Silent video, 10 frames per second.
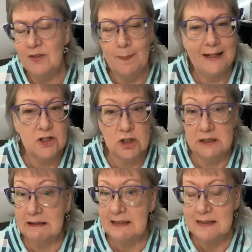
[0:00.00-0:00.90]
If the
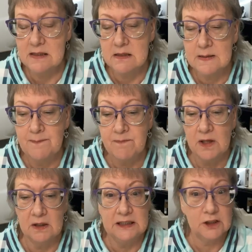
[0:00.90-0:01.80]
patient is
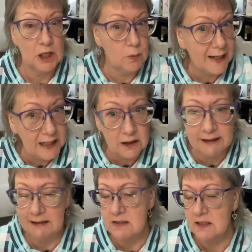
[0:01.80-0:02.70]

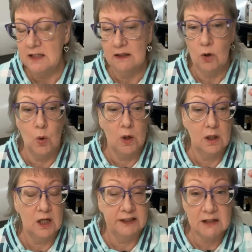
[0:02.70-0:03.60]
incoherent
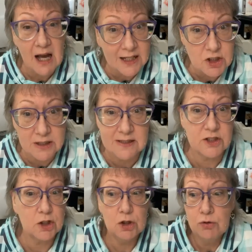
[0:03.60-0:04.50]
or
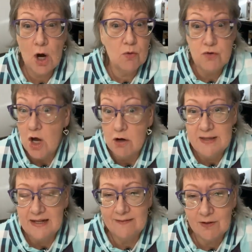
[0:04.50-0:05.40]
unconscious, you don't
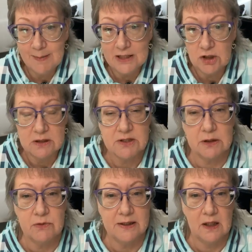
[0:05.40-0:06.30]
know that information.
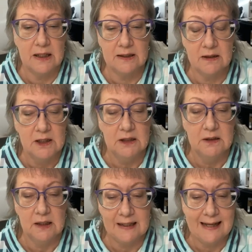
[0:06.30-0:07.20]
So
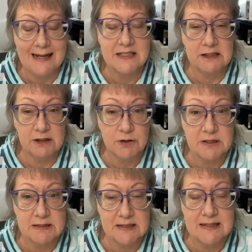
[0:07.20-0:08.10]

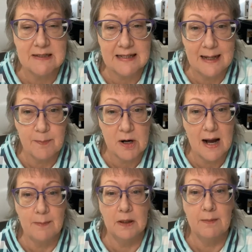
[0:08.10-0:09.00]
acidosis is a
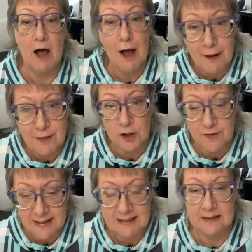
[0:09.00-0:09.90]
problem
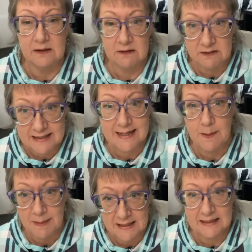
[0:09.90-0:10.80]
other than
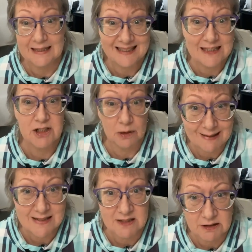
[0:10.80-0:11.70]
diabetic
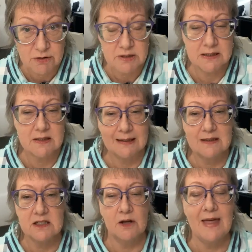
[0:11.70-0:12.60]
ketoacidosis,
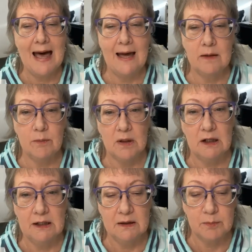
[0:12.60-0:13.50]
and so that
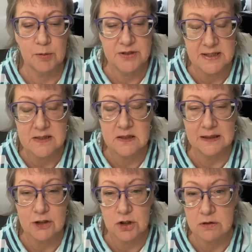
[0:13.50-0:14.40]

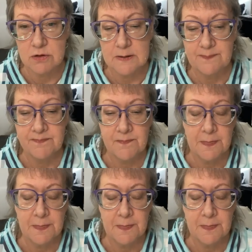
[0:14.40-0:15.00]
presents issues.